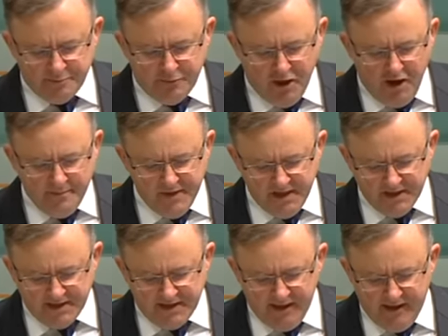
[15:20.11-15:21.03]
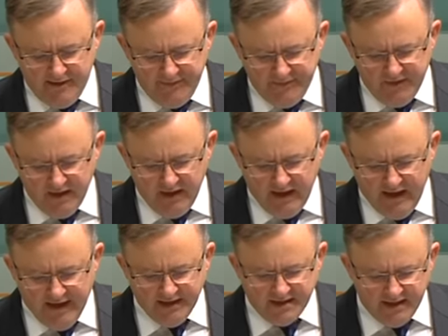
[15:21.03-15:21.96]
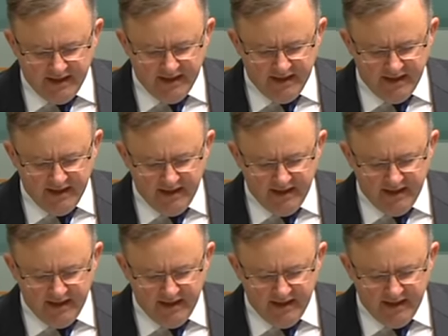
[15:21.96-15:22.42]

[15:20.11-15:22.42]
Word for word: Prime Minister is that